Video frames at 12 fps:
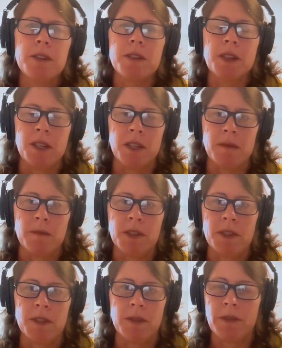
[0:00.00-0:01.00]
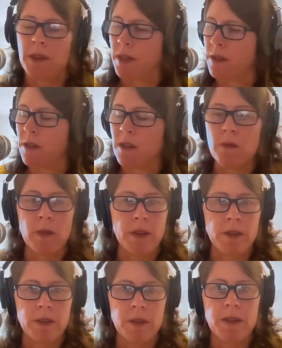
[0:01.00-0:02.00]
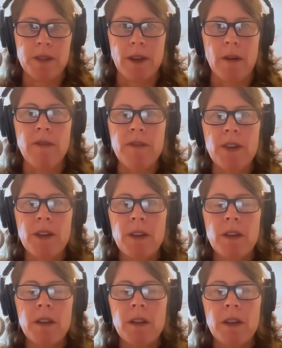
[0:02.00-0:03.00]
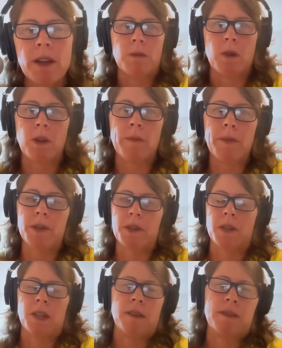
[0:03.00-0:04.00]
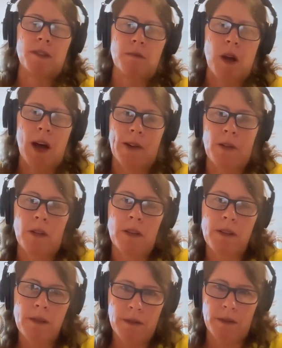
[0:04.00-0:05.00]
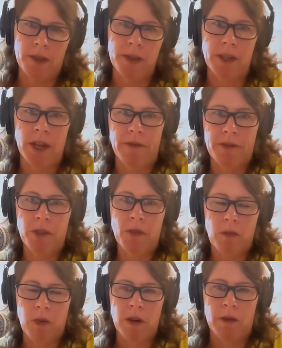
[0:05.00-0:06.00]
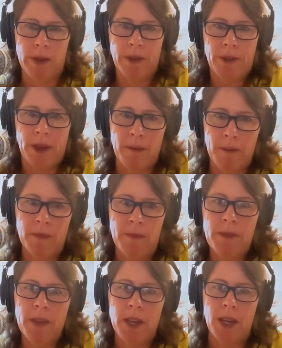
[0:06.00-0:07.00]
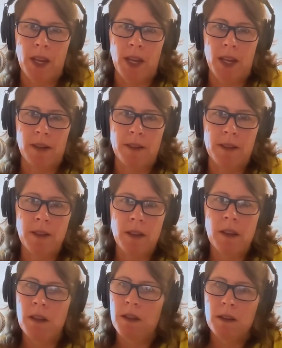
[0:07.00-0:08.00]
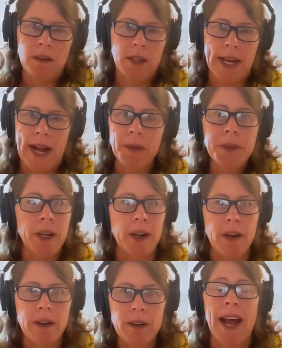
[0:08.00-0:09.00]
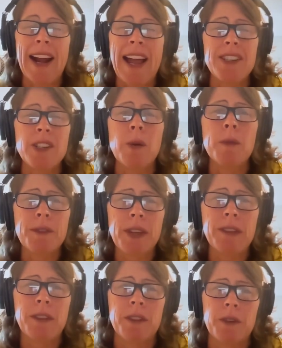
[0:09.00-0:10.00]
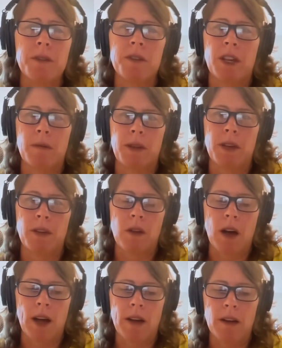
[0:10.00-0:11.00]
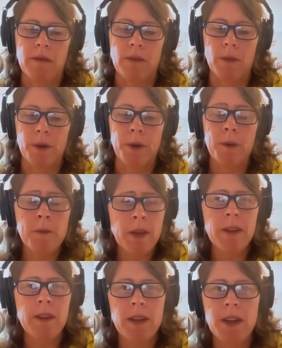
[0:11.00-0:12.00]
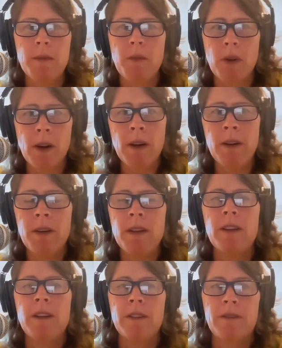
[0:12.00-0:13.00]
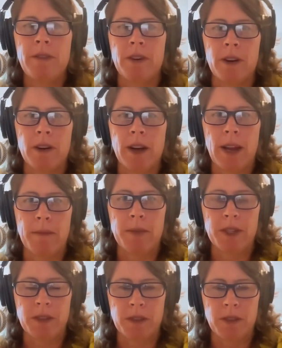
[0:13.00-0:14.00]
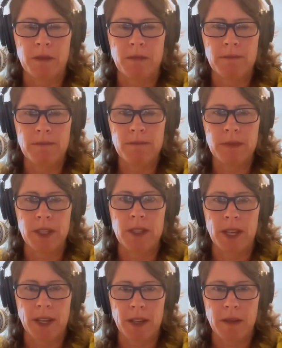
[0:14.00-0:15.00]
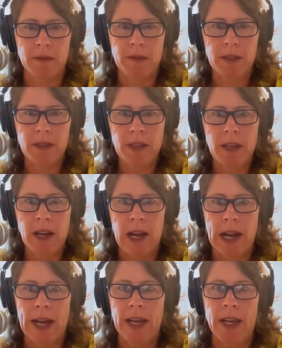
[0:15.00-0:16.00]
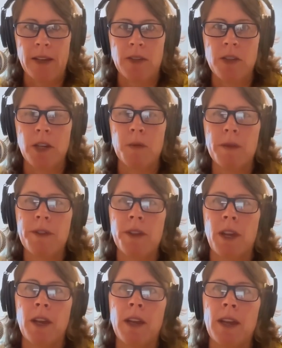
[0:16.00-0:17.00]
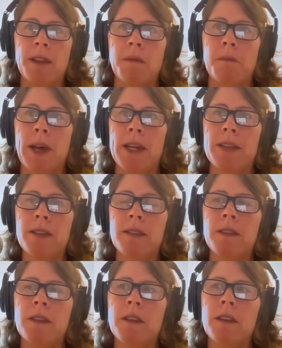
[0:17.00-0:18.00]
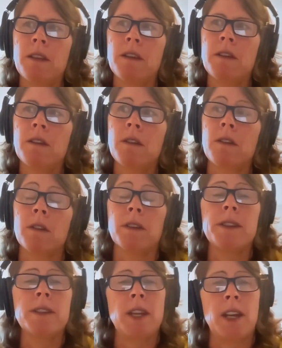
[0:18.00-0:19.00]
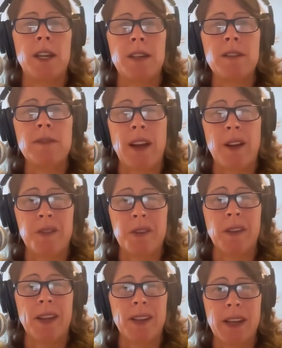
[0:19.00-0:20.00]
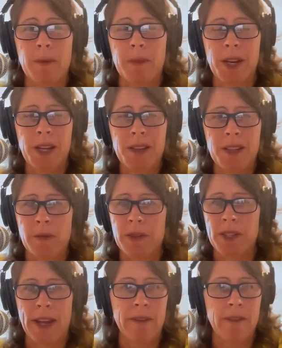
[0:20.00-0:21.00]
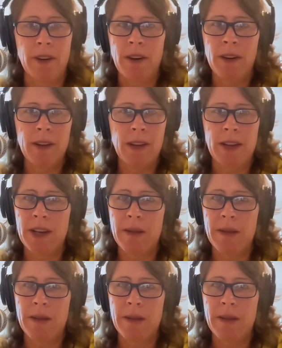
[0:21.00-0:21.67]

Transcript: your team to do things that you wouldn't do yourself. Roll up your sleeves and model this stuff, do the work with them, and get out there. And I don't think that there's going to be a lot of room anymore for empty suit executives. I don't think at the best early stage founder-led companies there was ever any